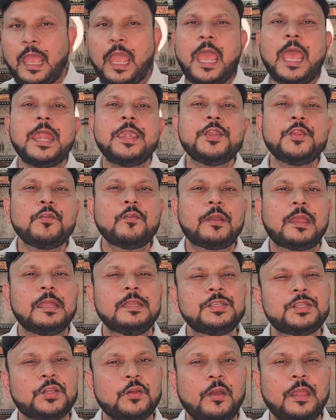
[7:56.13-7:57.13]
and you
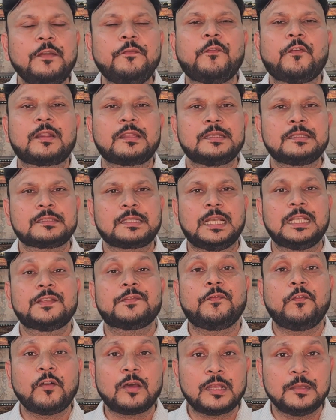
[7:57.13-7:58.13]
can join forensic science
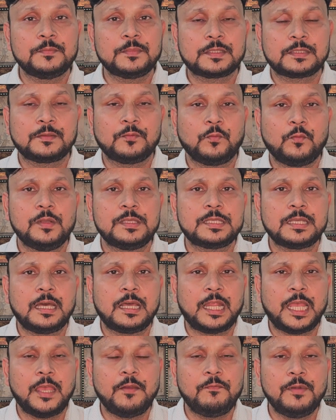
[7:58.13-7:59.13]
forums which
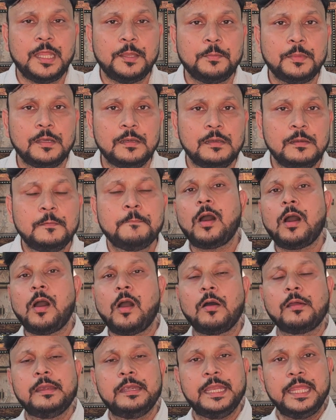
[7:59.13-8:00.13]
are available
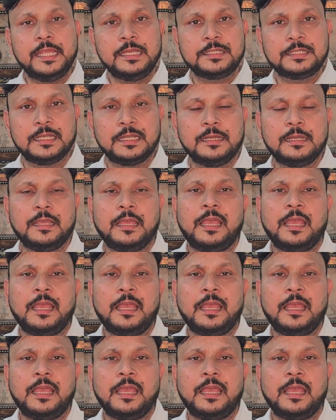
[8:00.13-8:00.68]
on LinkedIn